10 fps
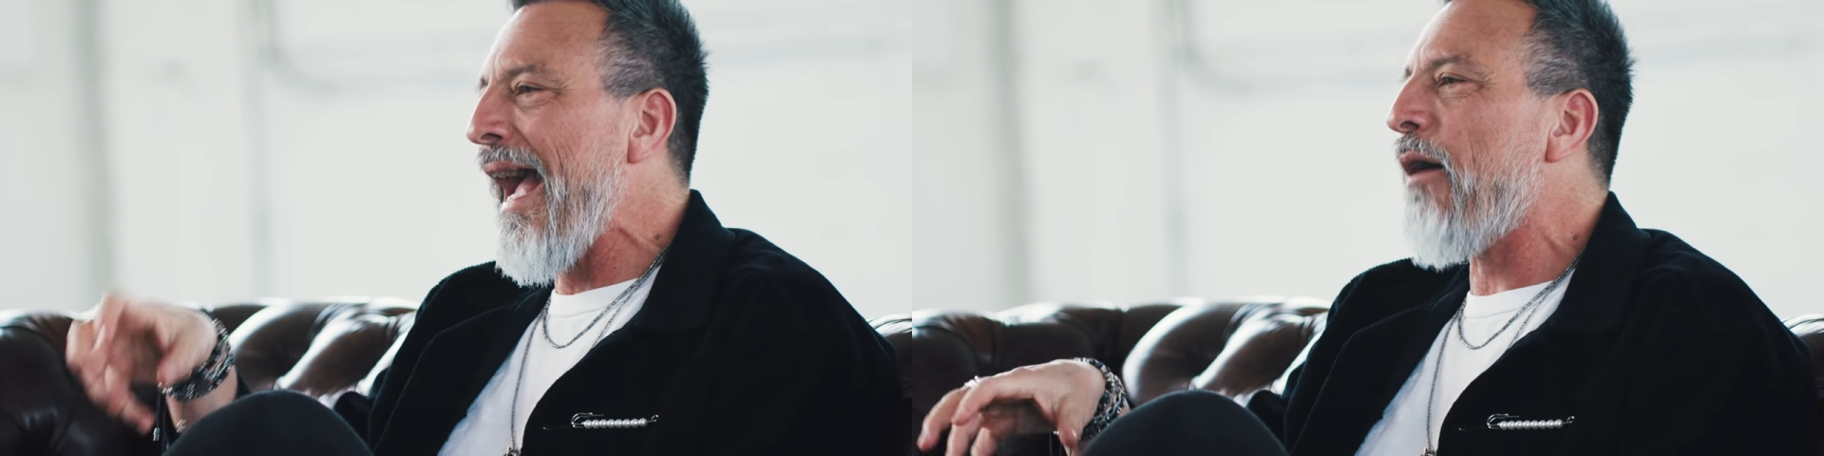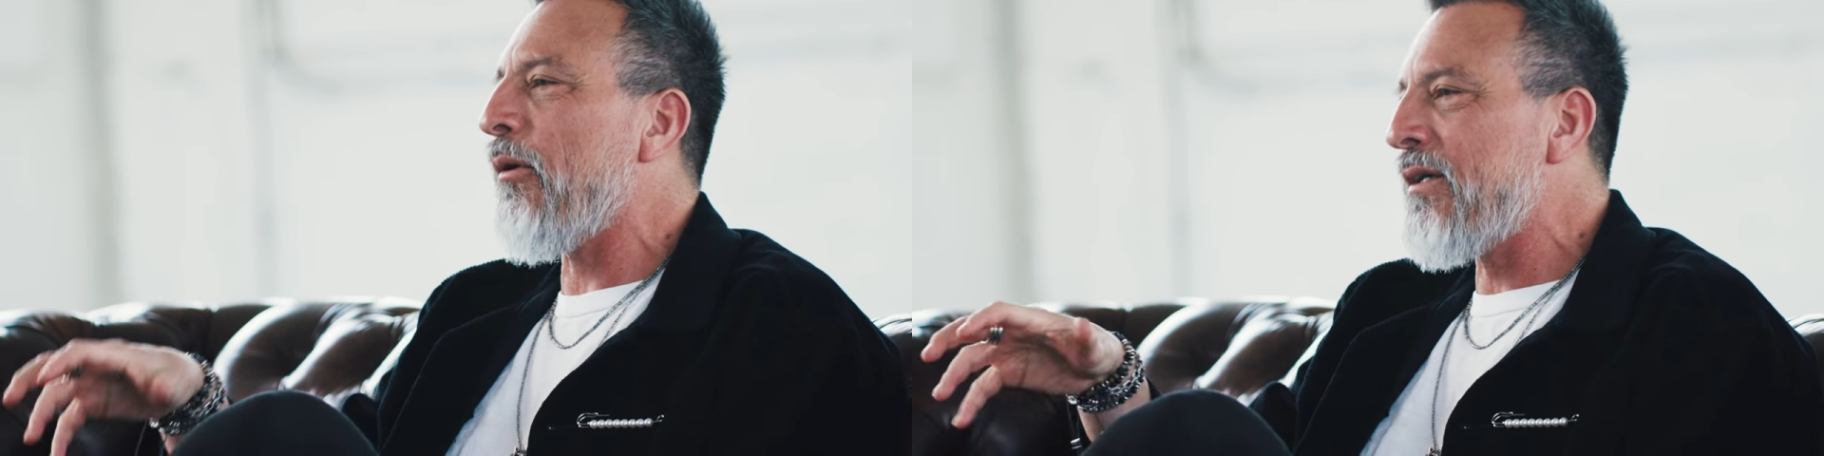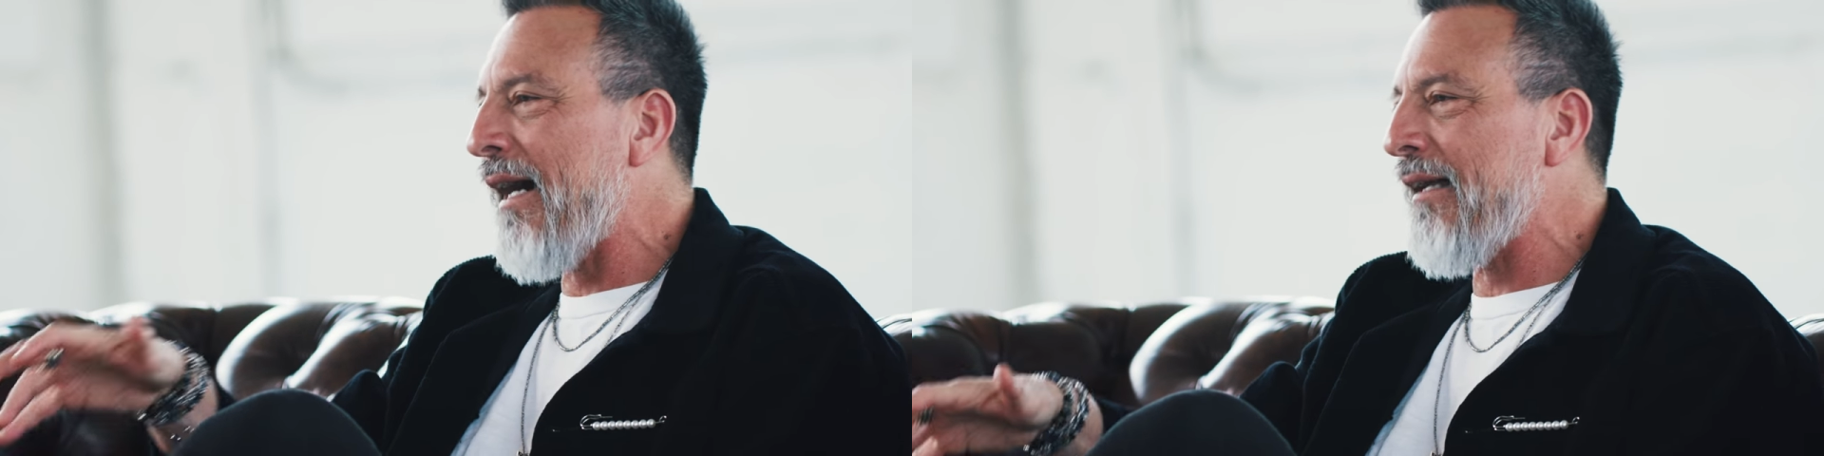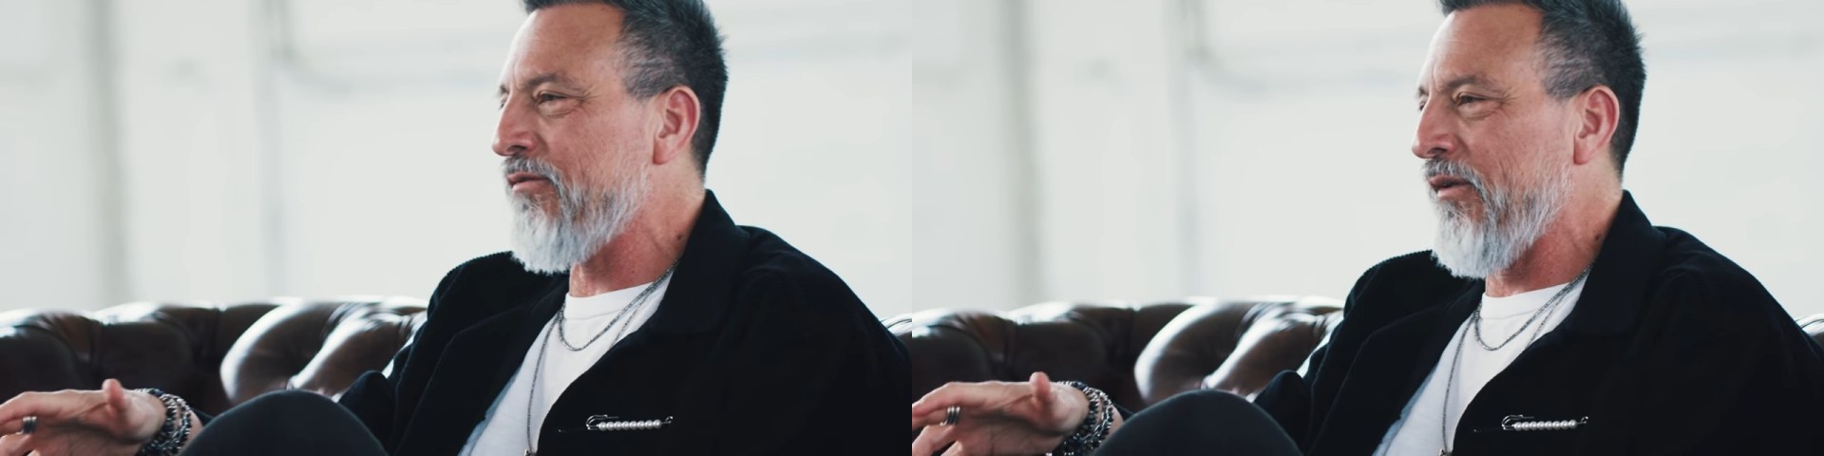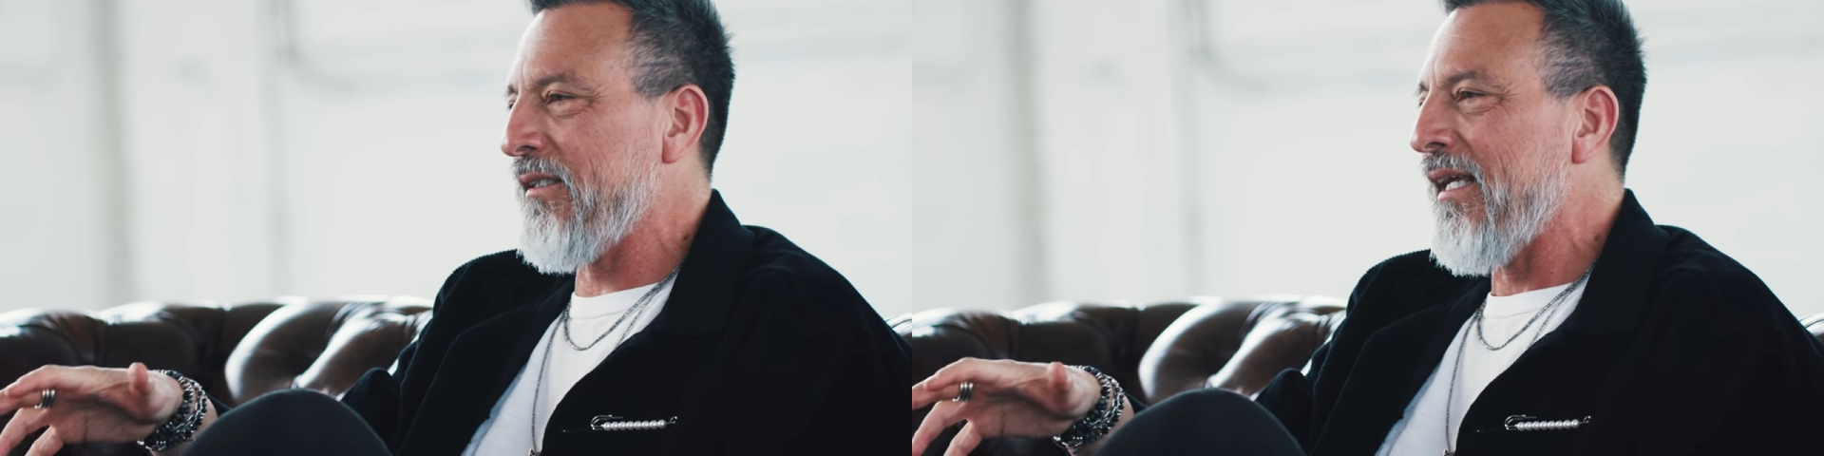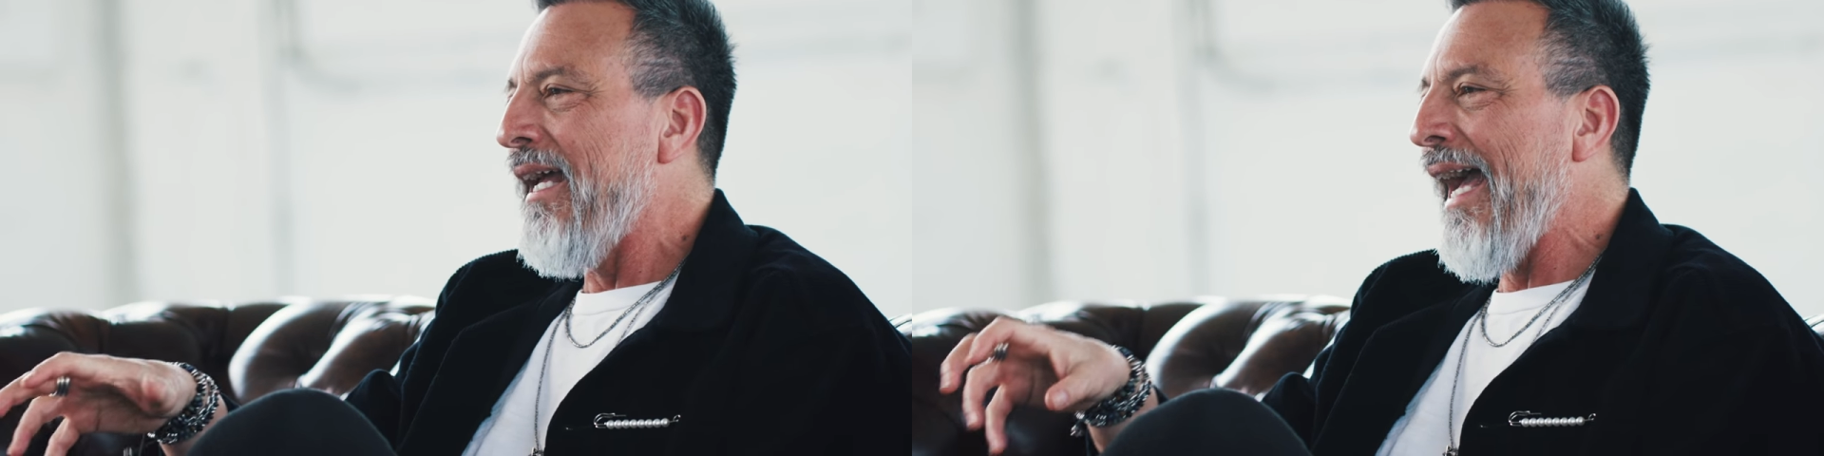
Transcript: our conflict